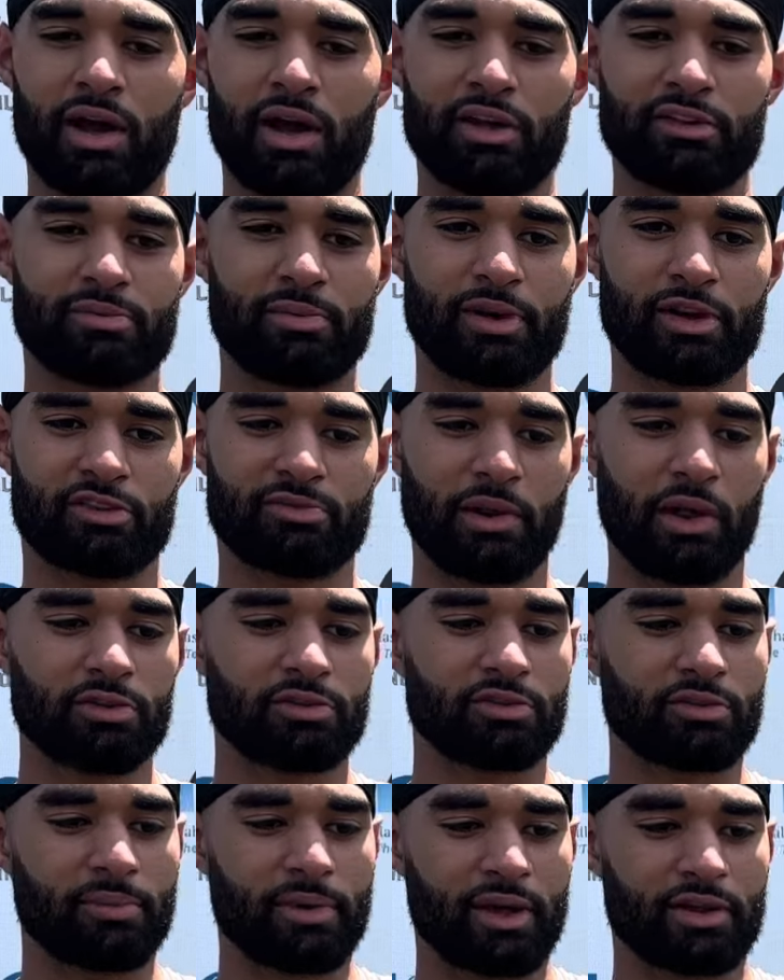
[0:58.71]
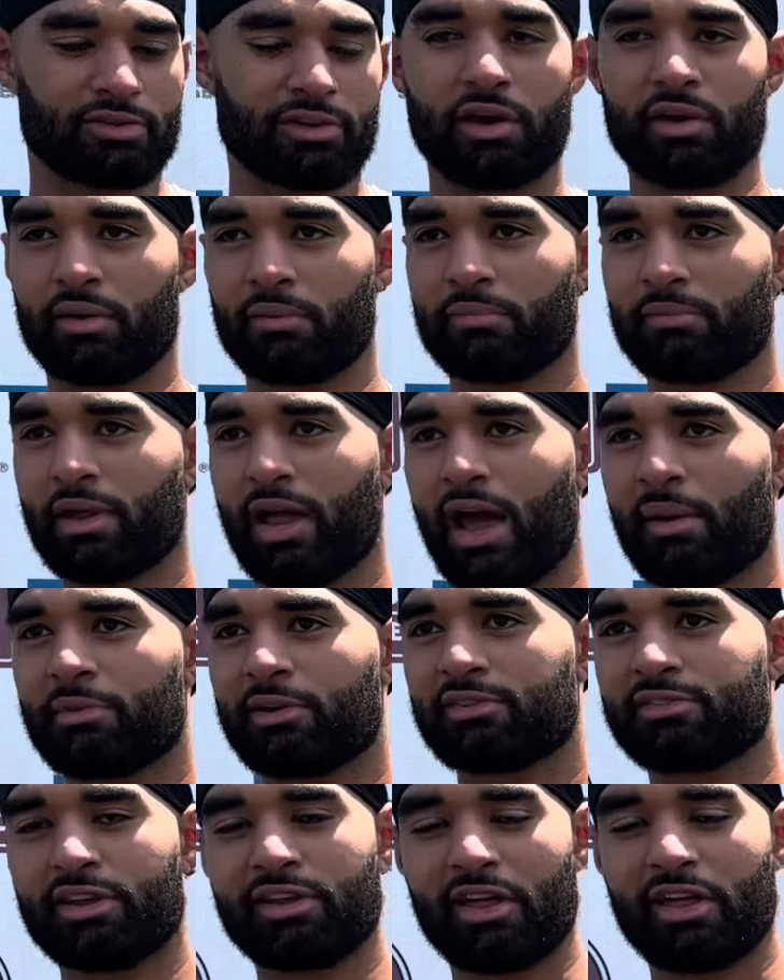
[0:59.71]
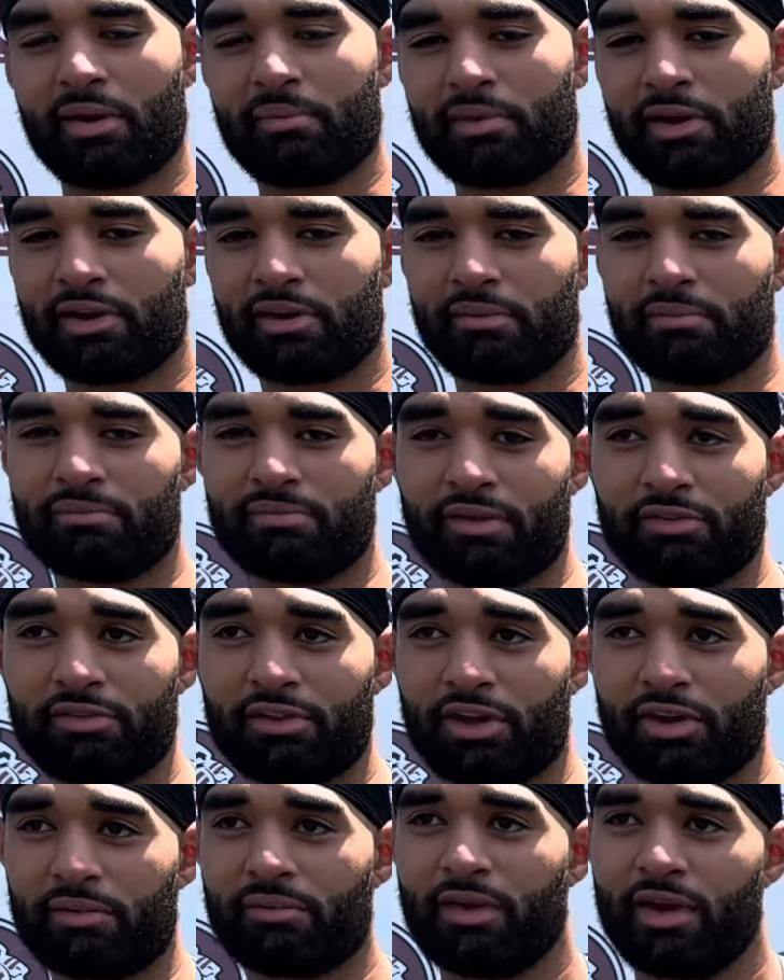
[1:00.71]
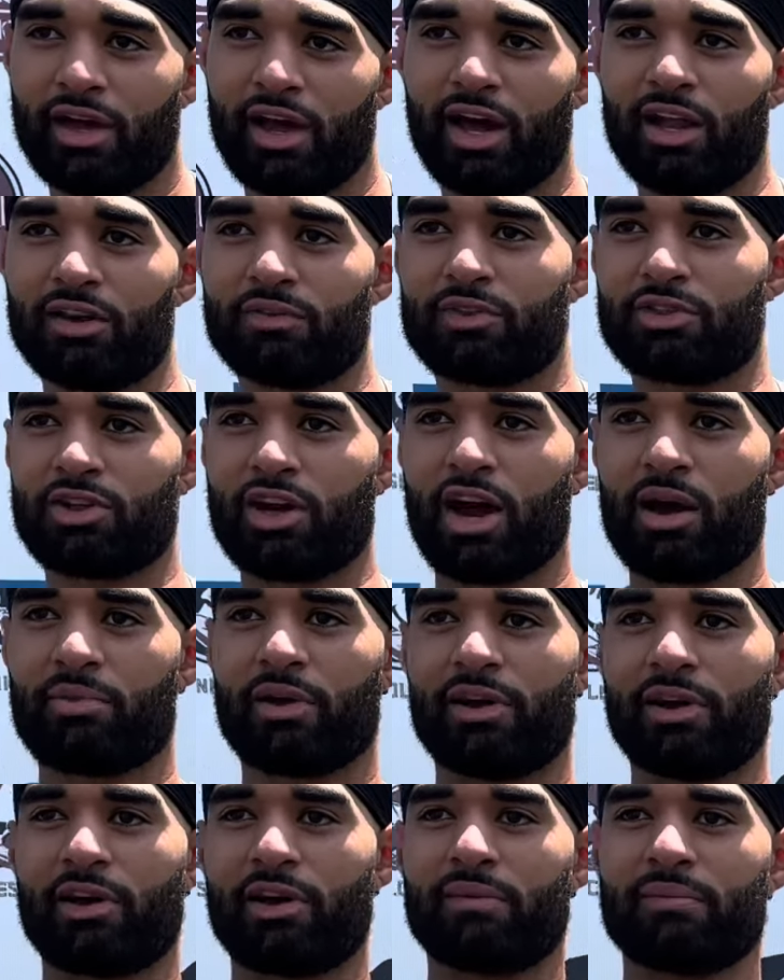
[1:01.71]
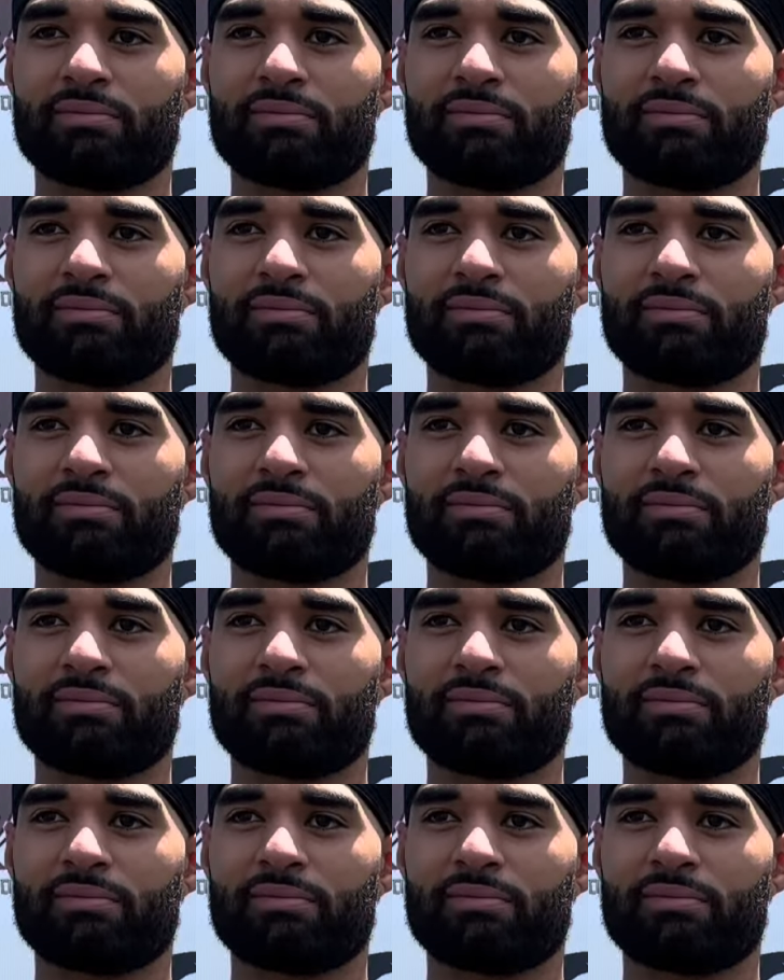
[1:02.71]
It's been explosive, man, so I've been happy to see that, man. They've done a hell of a job right now.